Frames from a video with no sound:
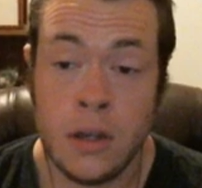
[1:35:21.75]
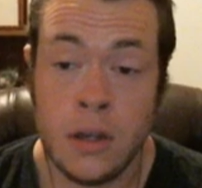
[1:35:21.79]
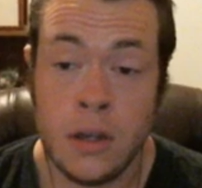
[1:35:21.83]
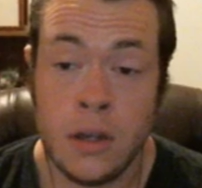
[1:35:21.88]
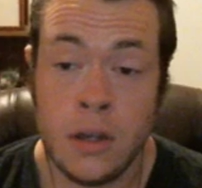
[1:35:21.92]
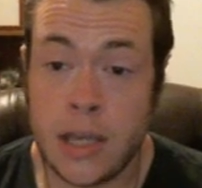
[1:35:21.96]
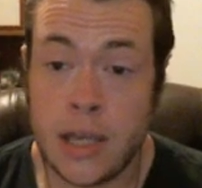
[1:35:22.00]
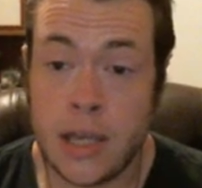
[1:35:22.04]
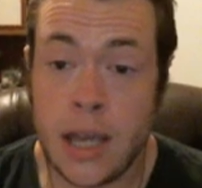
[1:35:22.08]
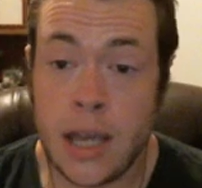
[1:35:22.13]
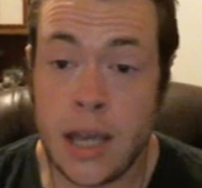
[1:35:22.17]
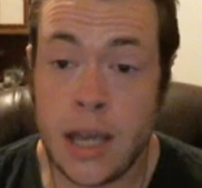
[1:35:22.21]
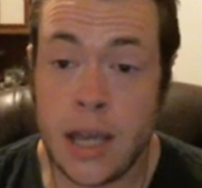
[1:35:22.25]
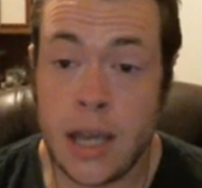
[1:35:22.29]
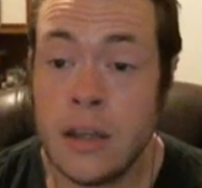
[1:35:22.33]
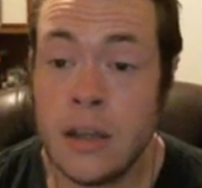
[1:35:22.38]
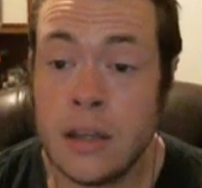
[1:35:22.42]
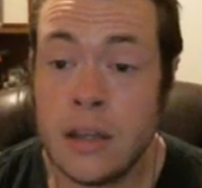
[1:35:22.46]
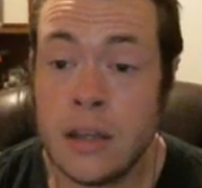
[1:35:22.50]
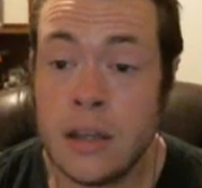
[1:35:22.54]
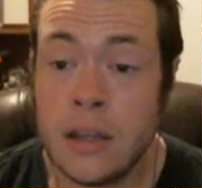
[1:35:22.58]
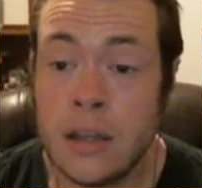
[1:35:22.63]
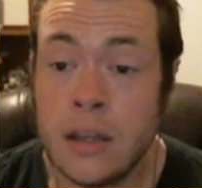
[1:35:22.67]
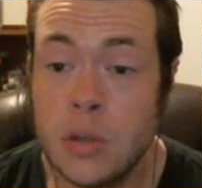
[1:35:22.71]
Okay.
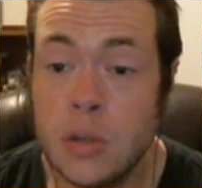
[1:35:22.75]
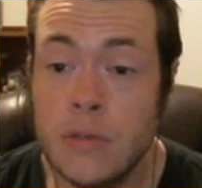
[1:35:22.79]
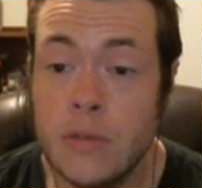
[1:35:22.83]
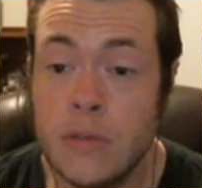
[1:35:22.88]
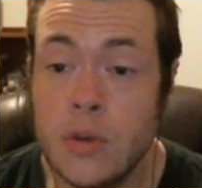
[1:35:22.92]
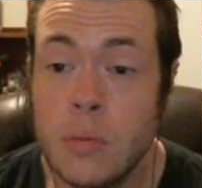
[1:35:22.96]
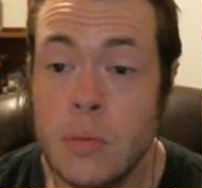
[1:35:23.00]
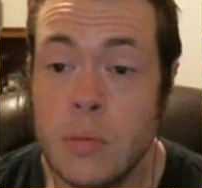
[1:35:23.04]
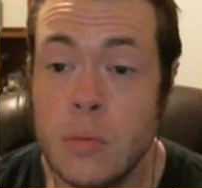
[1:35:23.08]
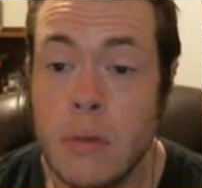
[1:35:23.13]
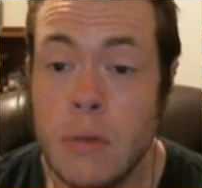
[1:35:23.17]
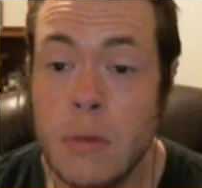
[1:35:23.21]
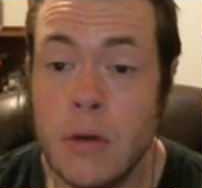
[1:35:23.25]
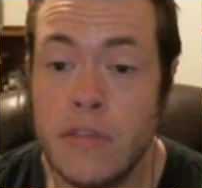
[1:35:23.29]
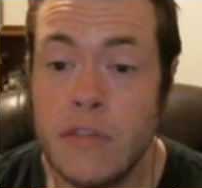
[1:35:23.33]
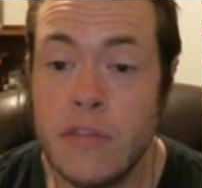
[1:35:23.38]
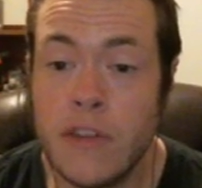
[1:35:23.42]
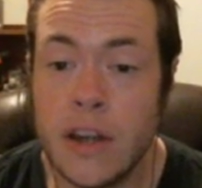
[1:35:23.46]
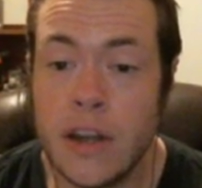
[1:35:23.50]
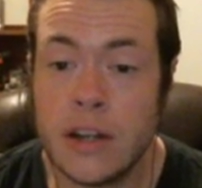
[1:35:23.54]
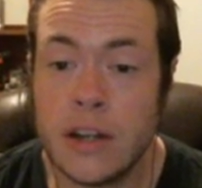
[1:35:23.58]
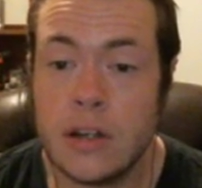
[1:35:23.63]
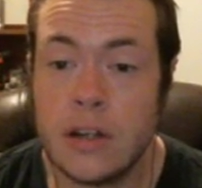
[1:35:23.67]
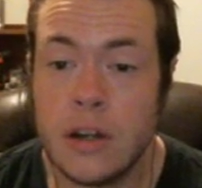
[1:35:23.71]
Can you review MILF
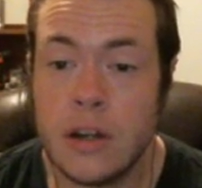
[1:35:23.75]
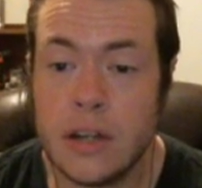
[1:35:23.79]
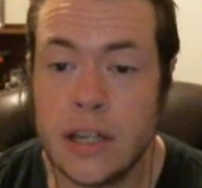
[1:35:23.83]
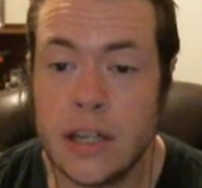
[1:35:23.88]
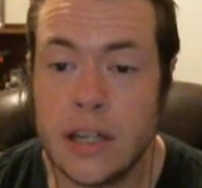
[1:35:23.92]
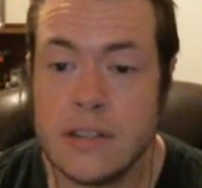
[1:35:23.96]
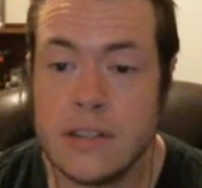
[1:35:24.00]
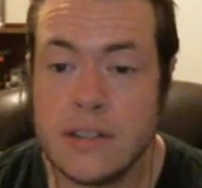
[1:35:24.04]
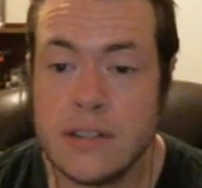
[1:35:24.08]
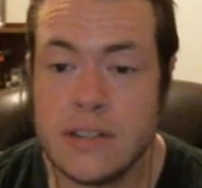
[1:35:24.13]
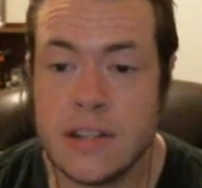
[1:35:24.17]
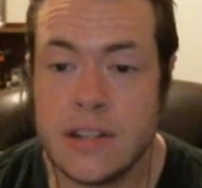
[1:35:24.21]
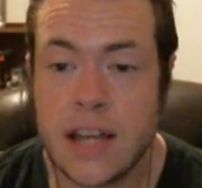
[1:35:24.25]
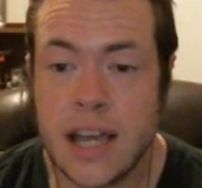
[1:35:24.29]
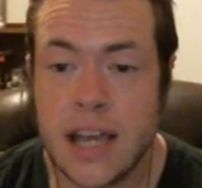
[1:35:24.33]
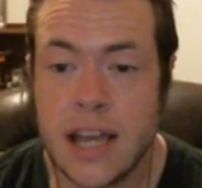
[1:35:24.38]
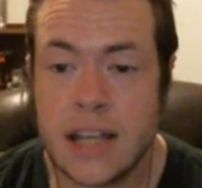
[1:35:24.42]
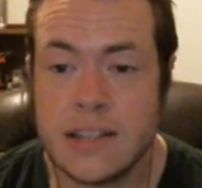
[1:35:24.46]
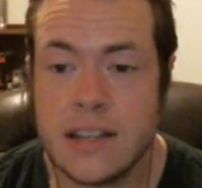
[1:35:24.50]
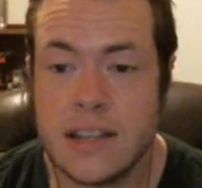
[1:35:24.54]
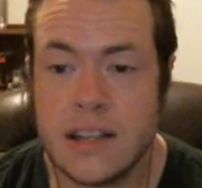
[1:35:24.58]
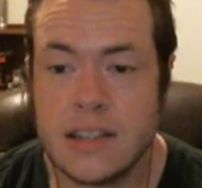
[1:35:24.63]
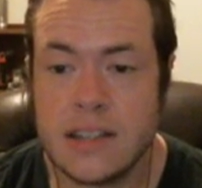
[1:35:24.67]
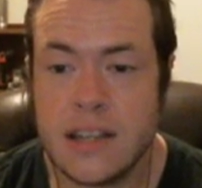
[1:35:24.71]
and Cookies? It's an
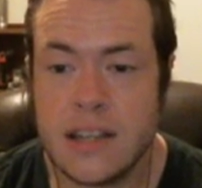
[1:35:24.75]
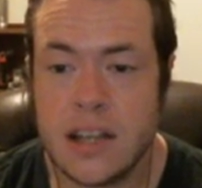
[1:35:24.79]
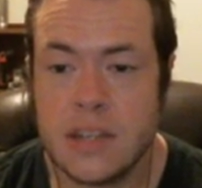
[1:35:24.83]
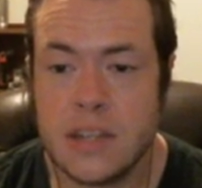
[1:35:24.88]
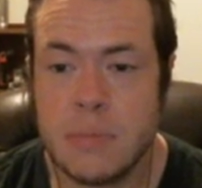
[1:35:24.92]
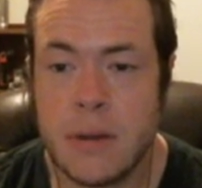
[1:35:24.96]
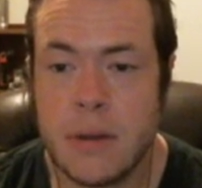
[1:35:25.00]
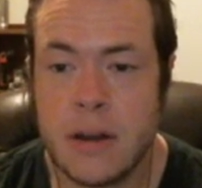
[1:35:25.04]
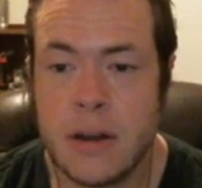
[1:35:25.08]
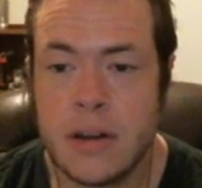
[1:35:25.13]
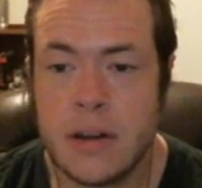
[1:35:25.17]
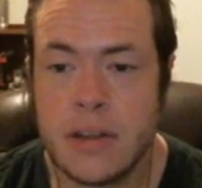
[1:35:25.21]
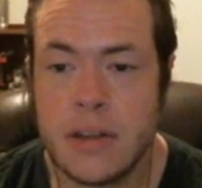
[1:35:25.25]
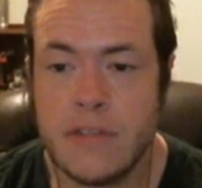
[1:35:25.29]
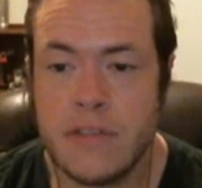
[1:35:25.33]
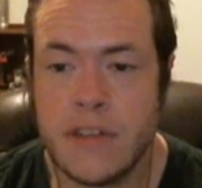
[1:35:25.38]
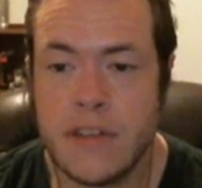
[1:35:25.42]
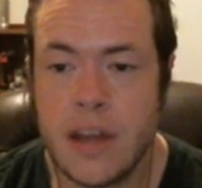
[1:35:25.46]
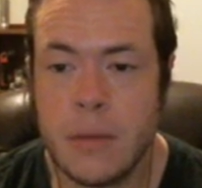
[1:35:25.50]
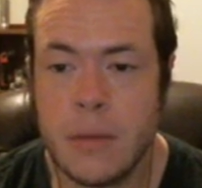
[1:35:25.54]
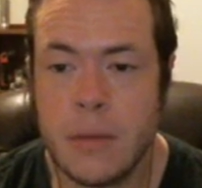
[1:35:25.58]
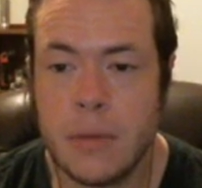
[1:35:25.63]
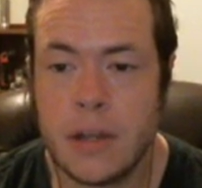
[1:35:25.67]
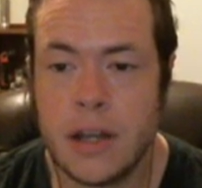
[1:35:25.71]
XXX parody of
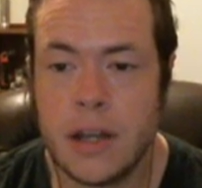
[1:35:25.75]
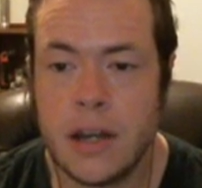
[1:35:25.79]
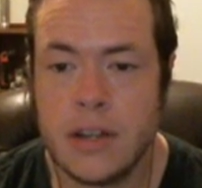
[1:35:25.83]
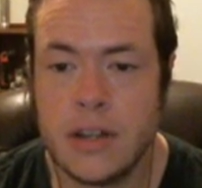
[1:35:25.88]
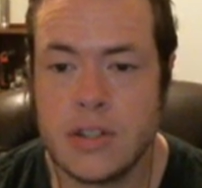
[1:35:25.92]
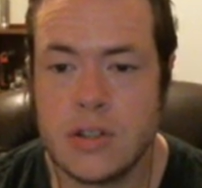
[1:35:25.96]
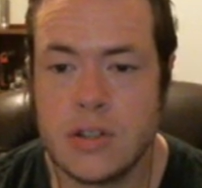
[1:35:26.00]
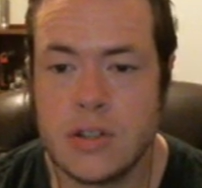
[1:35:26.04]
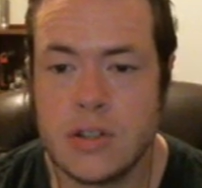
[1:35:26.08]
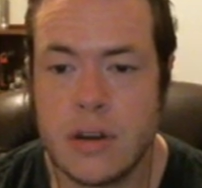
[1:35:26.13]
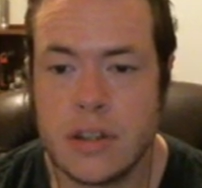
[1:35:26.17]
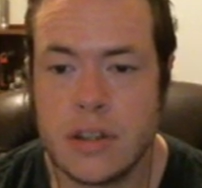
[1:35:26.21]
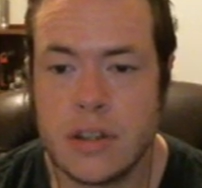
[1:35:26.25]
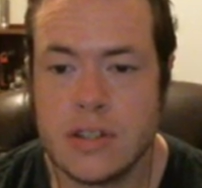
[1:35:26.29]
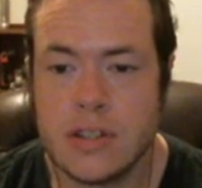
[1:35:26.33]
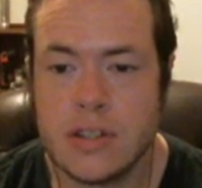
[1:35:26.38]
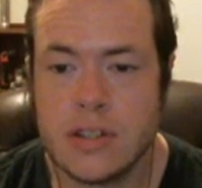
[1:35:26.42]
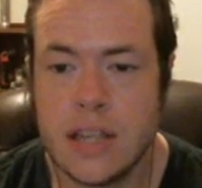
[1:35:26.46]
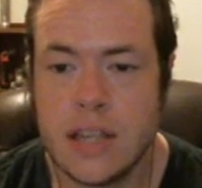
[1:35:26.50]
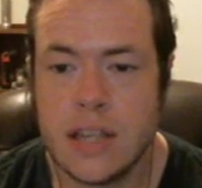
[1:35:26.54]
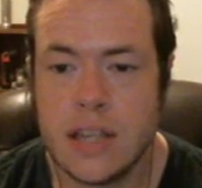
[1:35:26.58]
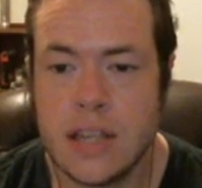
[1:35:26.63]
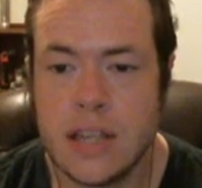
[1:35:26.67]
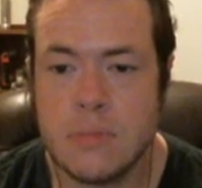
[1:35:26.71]
Family Guy starring
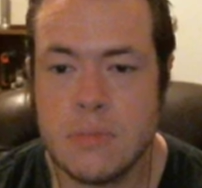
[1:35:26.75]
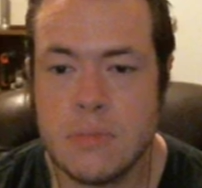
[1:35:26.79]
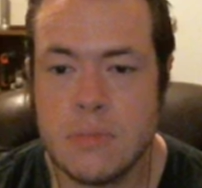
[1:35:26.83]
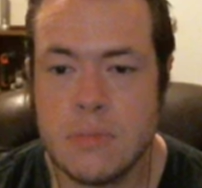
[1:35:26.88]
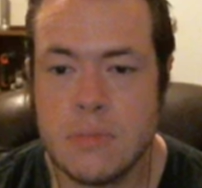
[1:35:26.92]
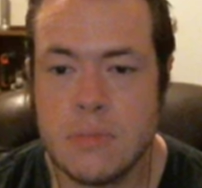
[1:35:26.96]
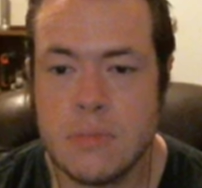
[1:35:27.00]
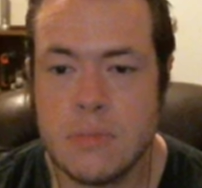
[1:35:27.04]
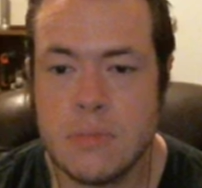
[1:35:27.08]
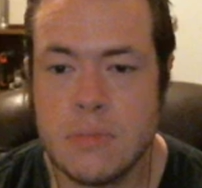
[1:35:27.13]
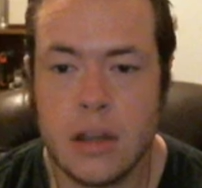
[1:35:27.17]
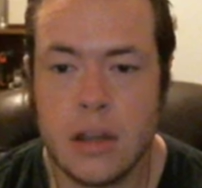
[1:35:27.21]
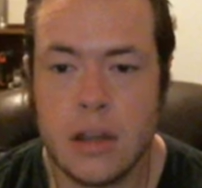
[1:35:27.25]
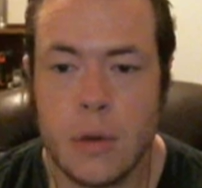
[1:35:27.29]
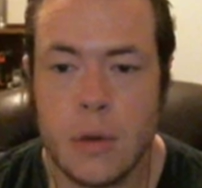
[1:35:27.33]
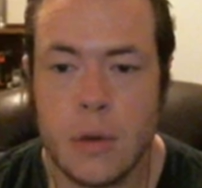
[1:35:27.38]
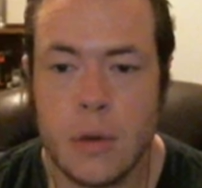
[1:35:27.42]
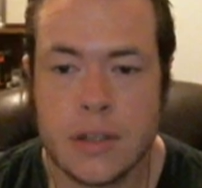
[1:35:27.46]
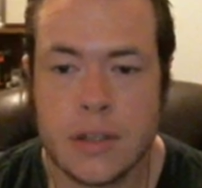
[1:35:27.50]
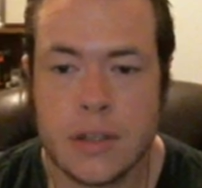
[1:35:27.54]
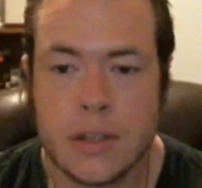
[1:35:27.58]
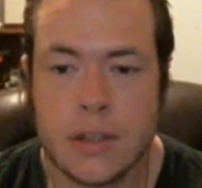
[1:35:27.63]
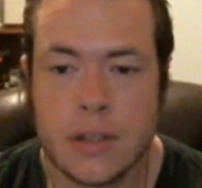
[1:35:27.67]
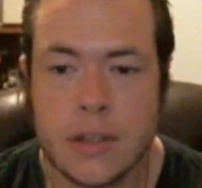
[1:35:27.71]
Steve Smith and
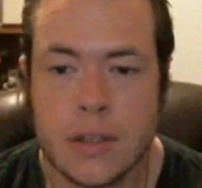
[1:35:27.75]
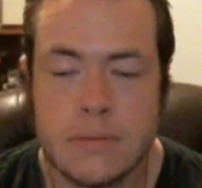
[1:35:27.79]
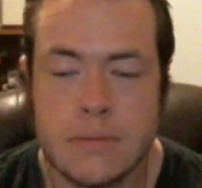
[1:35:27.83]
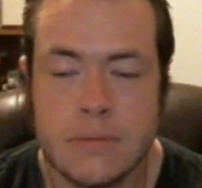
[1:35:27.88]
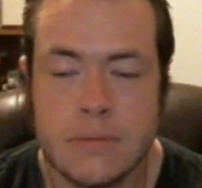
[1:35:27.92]
Lois.